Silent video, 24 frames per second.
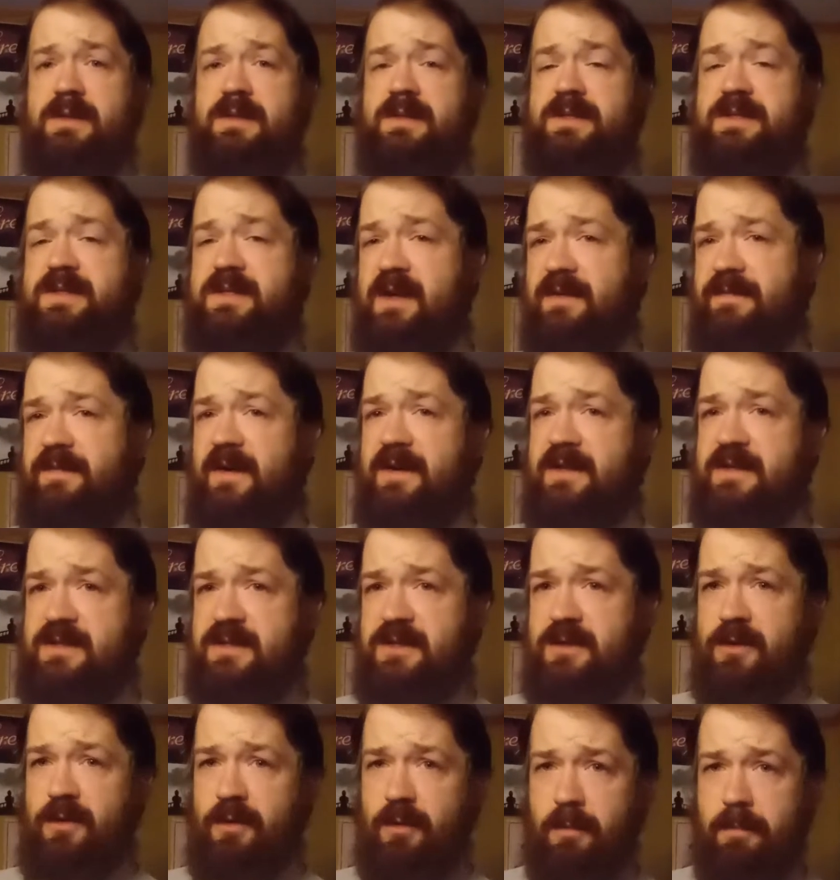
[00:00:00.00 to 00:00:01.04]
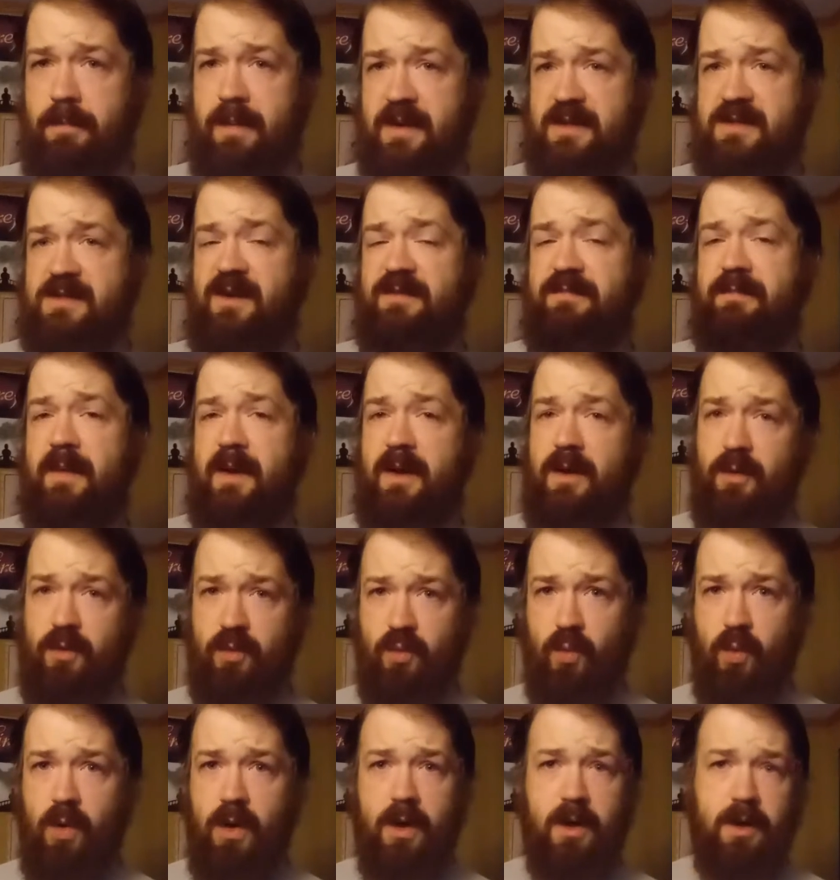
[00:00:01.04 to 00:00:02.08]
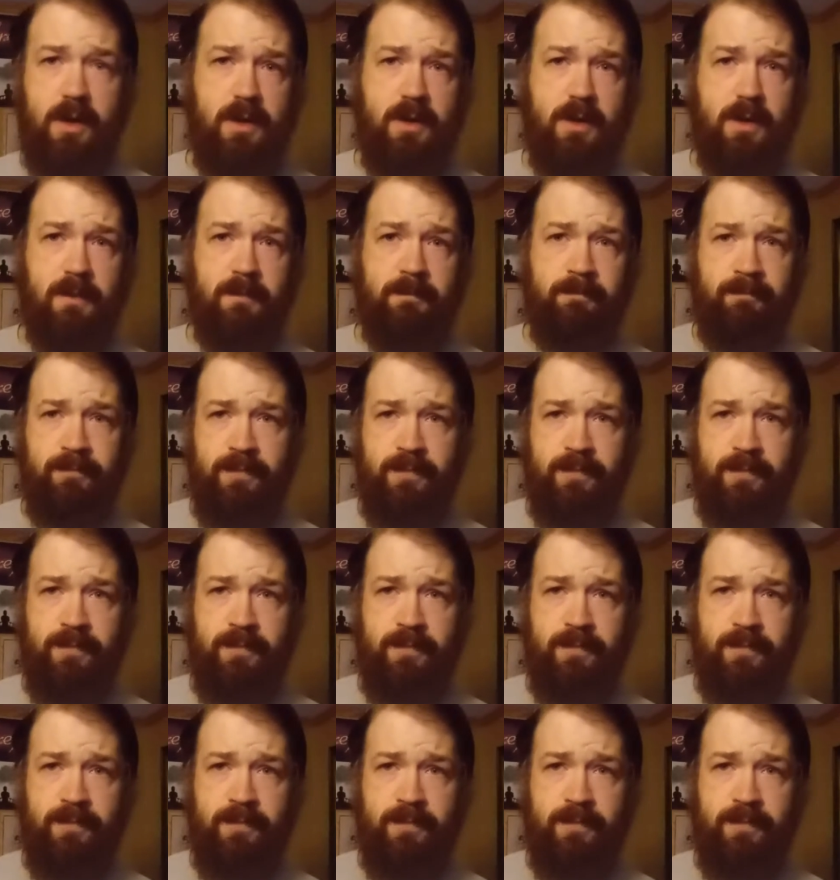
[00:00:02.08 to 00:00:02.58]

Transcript: stuff I do based off my own work.